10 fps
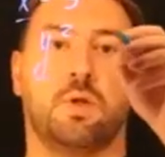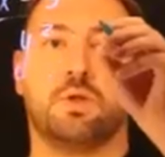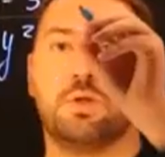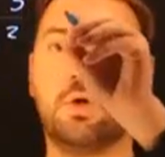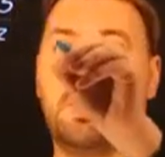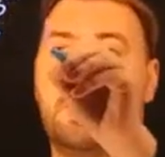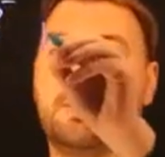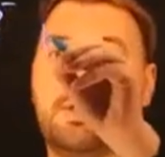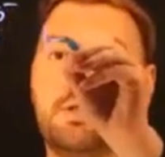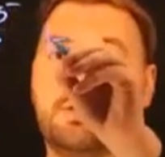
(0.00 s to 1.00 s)
So as
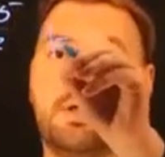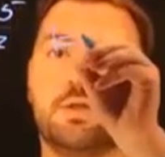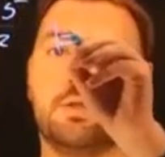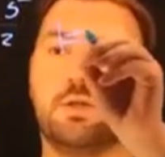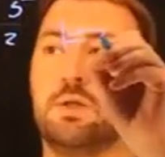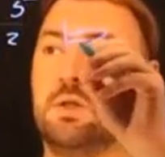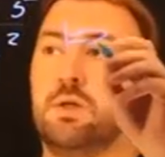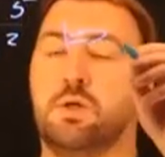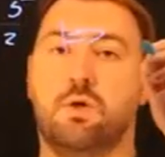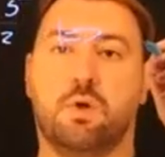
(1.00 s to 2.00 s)
the result,
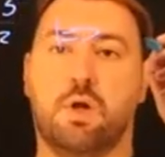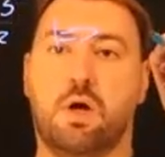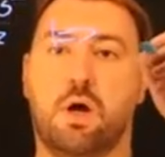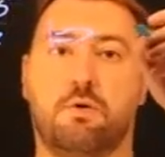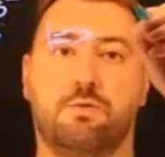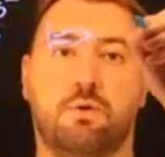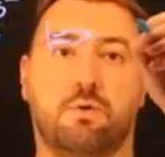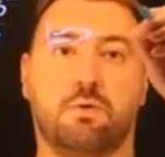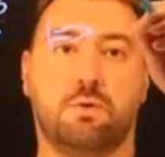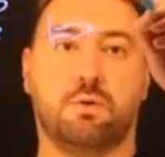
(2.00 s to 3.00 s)
you will have your